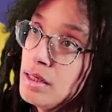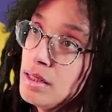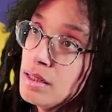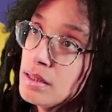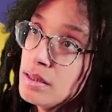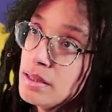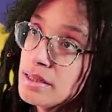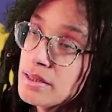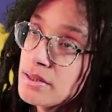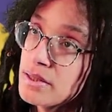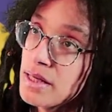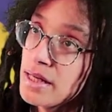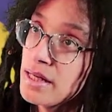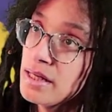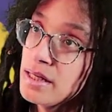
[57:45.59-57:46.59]
Let's
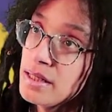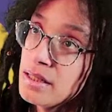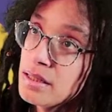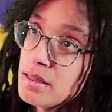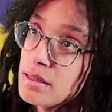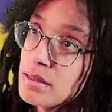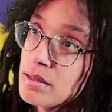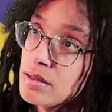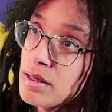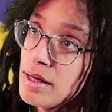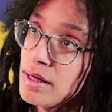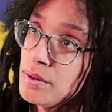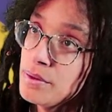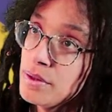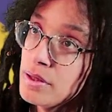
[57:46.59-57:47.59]
say,
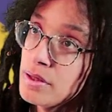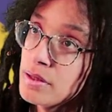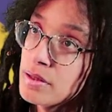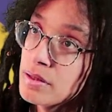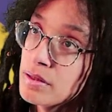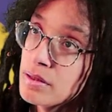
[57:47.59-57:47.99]
how long?